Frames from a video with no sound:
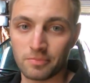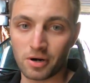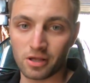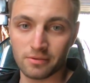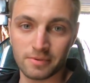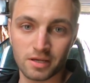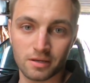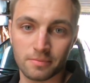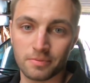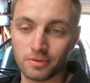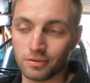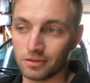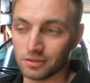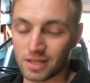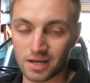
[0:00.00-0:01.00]
Probably be up
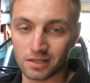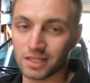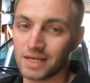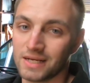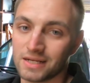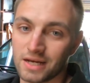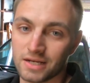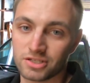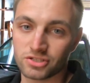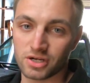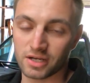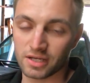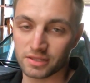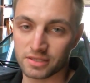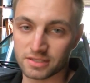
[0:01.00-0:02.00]
a lot of late nights trying
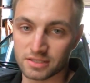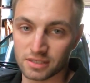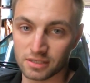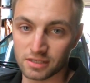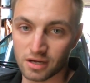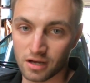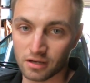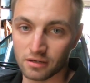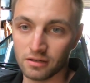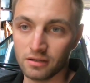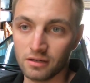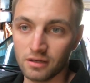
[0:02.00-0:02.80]
to get this thing done.